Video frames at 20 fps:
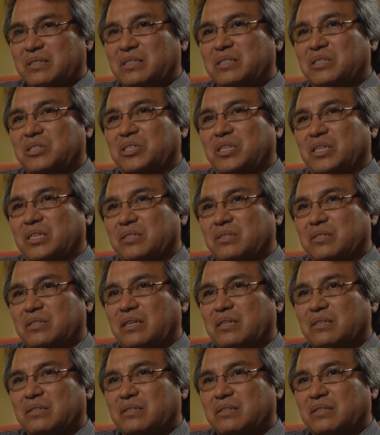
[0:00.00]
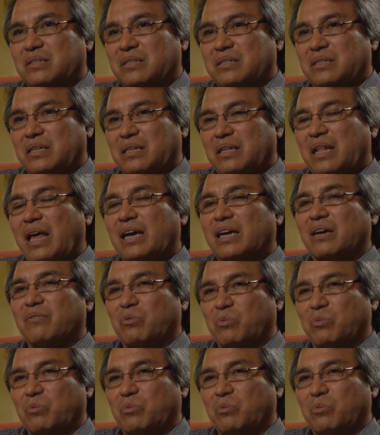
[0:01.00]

need to change. That lack of